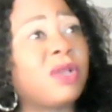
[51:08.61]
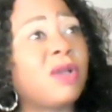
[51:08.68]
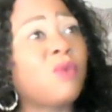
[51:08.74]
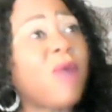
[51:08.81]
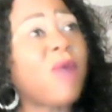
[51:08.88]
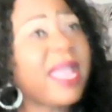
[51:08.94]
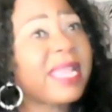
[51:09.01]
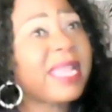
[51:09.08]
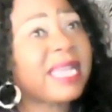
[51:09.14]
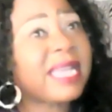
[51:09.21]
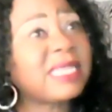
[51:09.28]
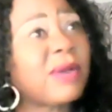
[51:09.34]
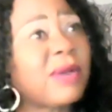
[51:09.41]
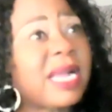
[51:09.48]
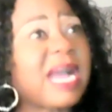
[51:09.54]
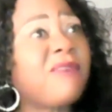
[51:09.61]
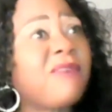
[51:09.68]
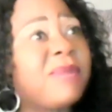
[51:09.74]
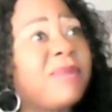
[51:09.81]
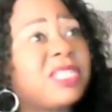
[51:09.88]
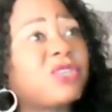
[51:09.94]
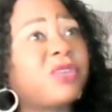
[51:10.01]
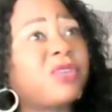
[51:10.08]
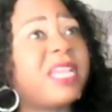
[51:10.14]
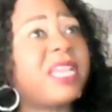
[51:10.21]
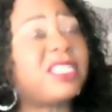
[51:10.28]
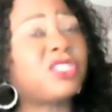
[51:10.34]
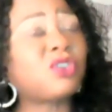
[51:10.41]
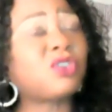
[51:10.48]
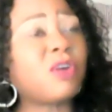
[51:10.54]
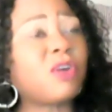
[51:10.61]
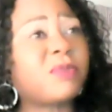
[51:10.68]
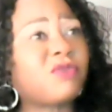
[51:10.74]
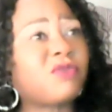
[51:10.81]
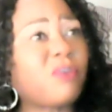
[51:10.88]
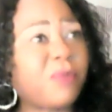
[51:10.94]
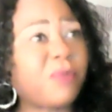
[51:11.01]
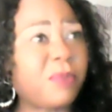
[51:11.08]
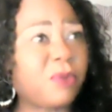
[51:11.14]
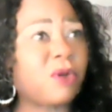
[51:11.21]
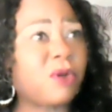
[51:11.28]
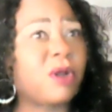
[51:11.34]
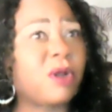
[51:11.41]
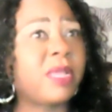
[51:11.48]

Why can't our government create jobs for people?